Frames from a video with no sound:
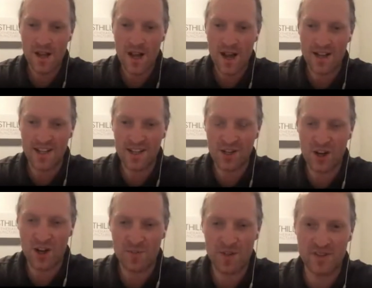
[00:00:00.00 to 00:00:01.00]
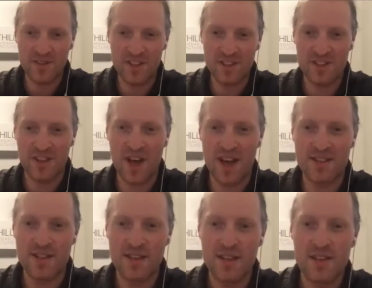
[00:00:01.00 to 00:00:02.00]
I need a copy of these
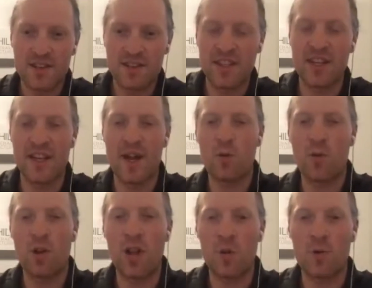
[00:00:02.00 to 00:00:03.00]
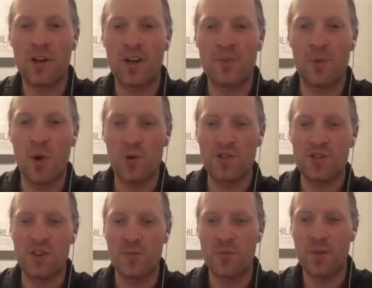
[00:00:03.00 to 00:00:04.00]
slides. Selena, yeah, we're gonna post
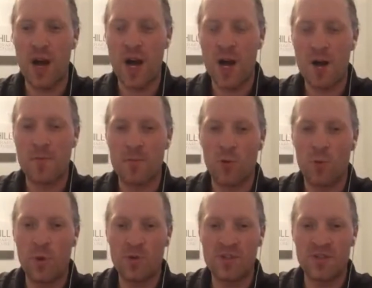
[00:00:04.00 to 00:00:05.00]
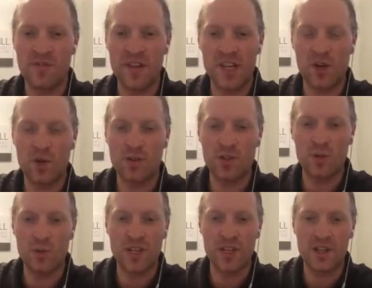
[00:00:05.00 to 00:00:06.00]
them. We'll post a video too.
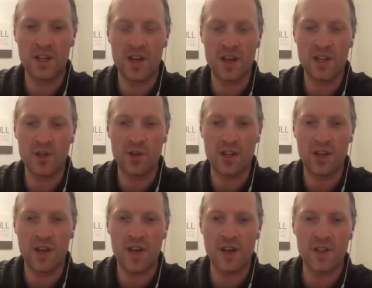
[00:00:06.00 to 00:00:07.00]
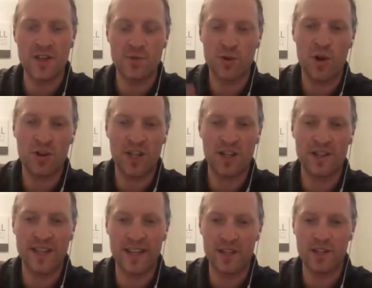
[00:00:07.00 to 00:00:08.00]
We can, you guys will all get a
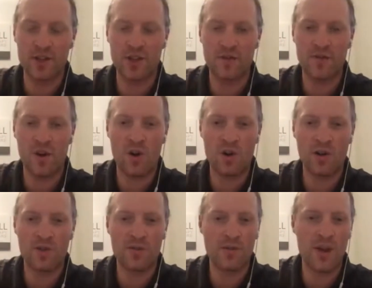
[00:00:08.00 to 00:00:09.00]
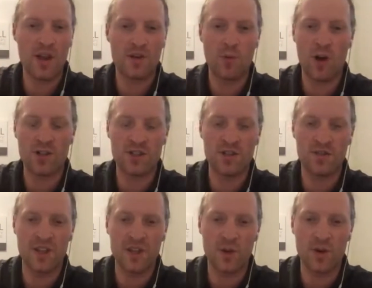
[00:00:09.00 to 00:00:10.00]
link. You can follow and watch the
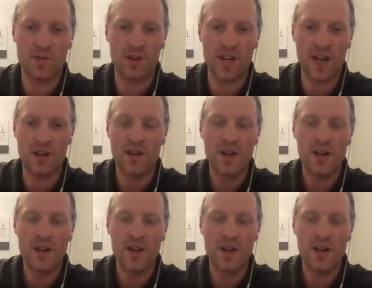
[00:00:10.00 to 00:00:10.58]
video over again.